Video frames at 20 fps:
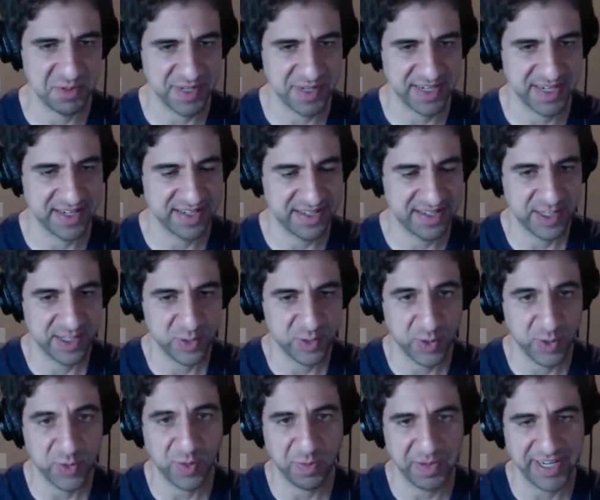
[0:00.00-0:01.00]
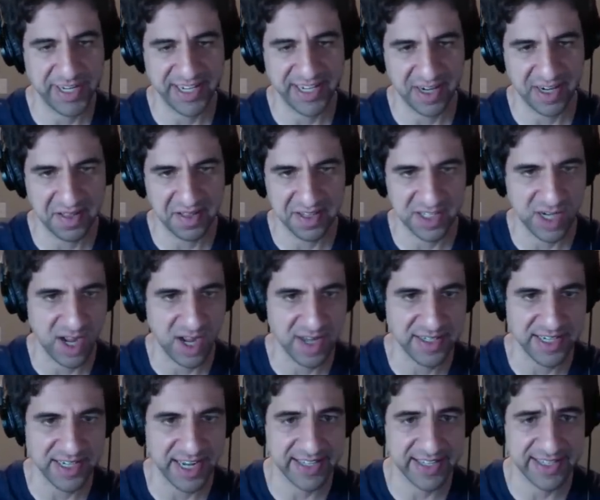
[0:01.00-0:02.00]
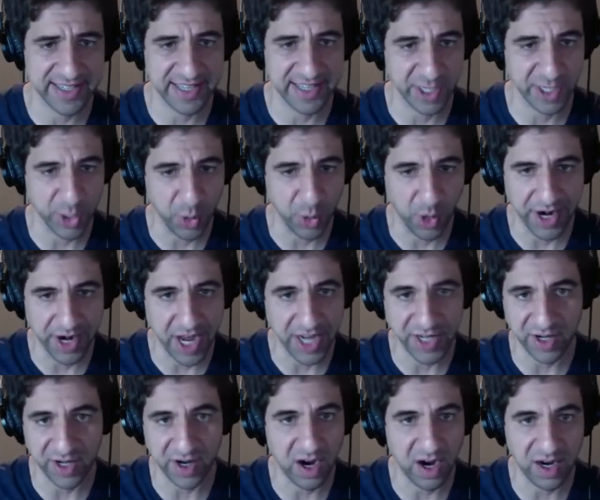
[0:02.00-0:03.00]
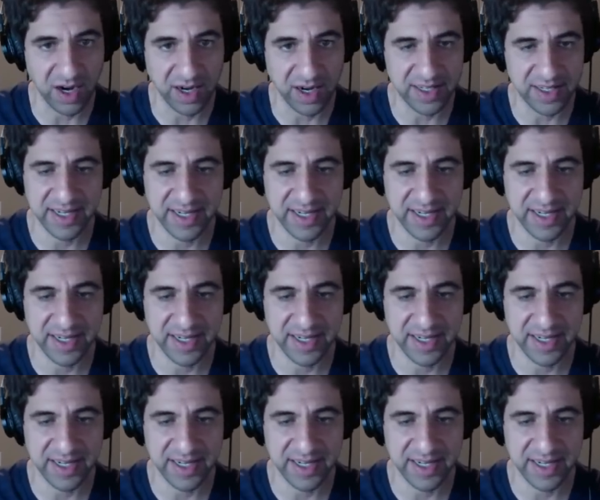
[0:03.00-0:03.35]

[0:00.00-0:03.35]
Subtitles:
but it's worth repeating in this context, that you are not your art,